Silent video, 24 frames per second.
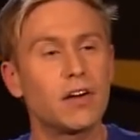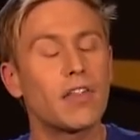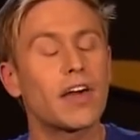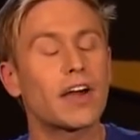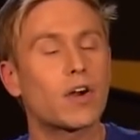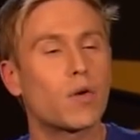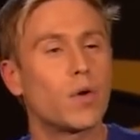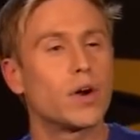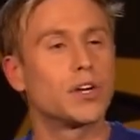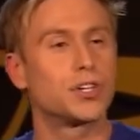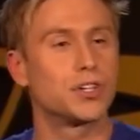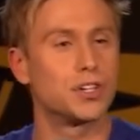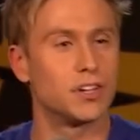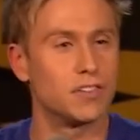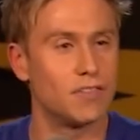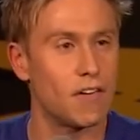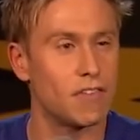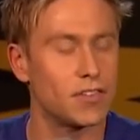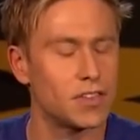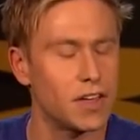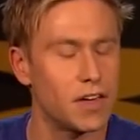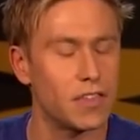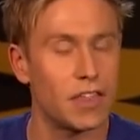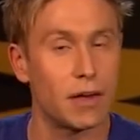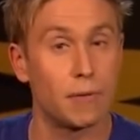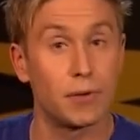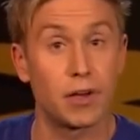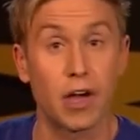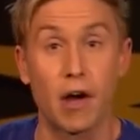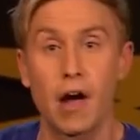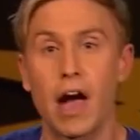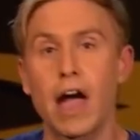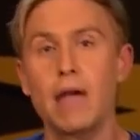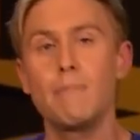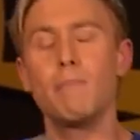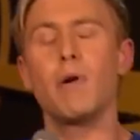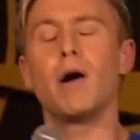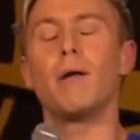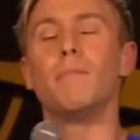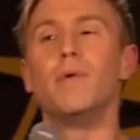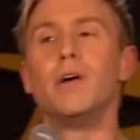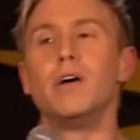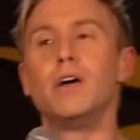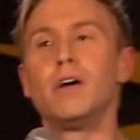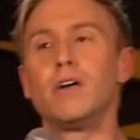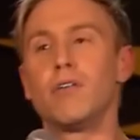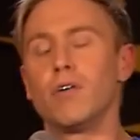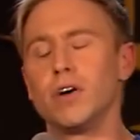you know that question, have you ever done that? We go, hey mum,
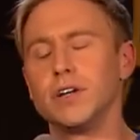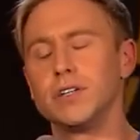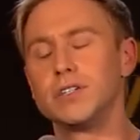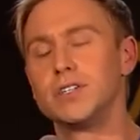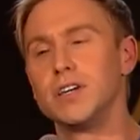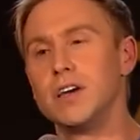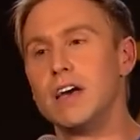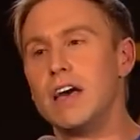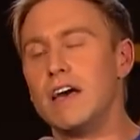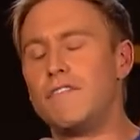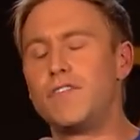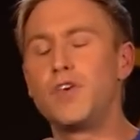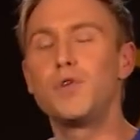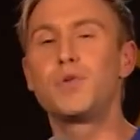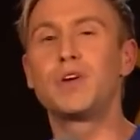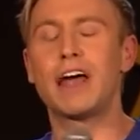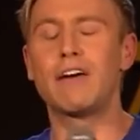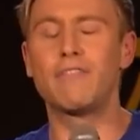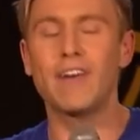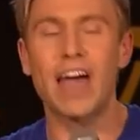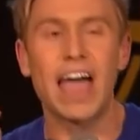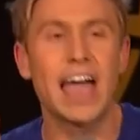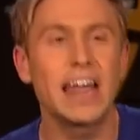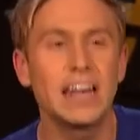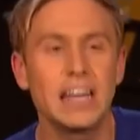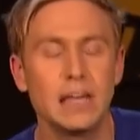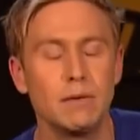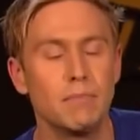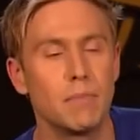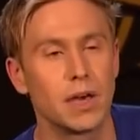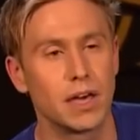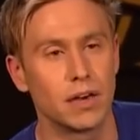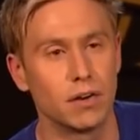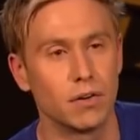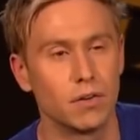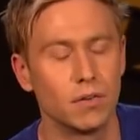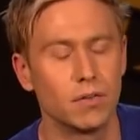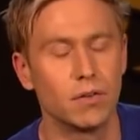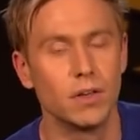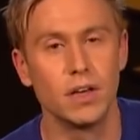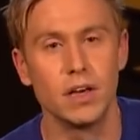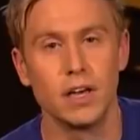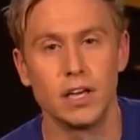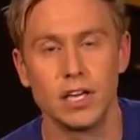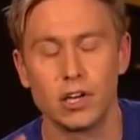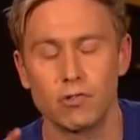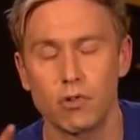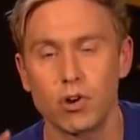right, if you could have any meal,
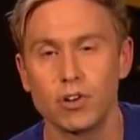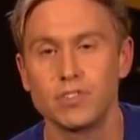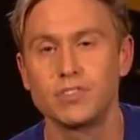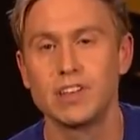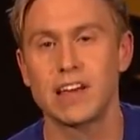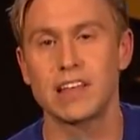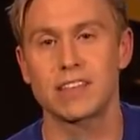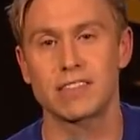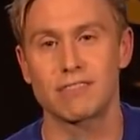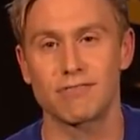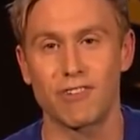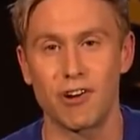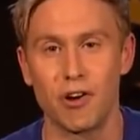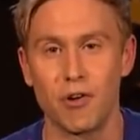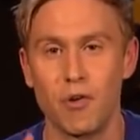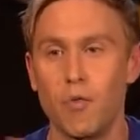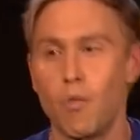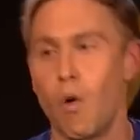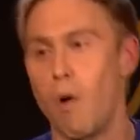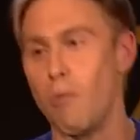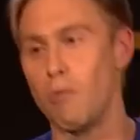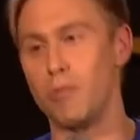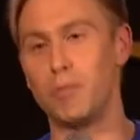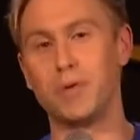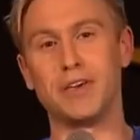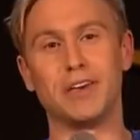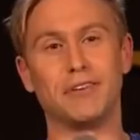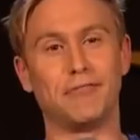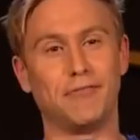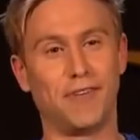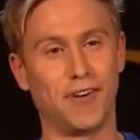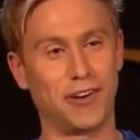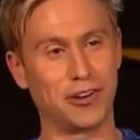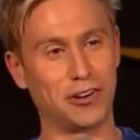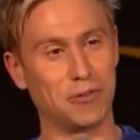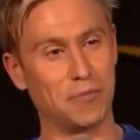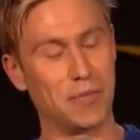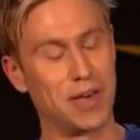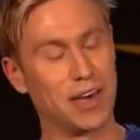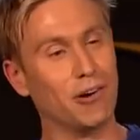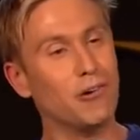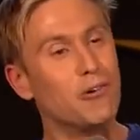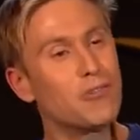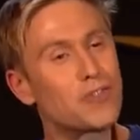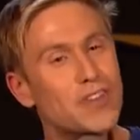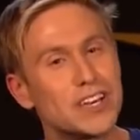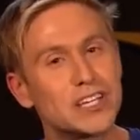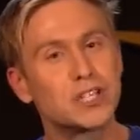you're on death row, what would be your final
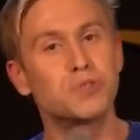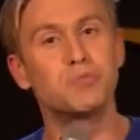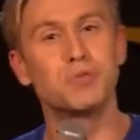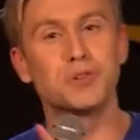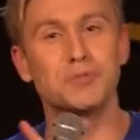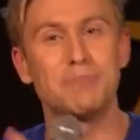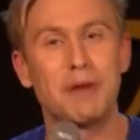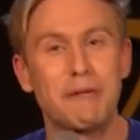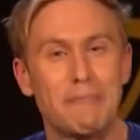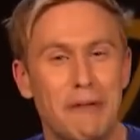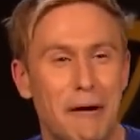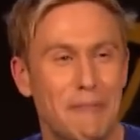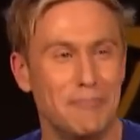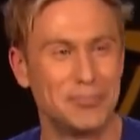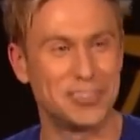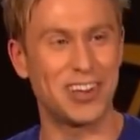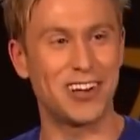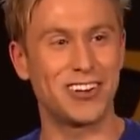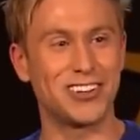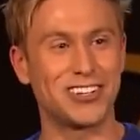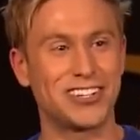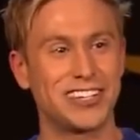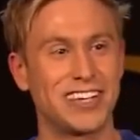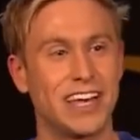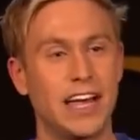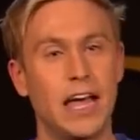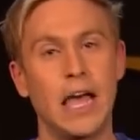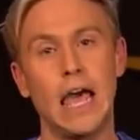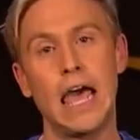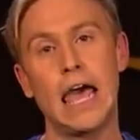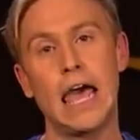meal? This was my mum's answer.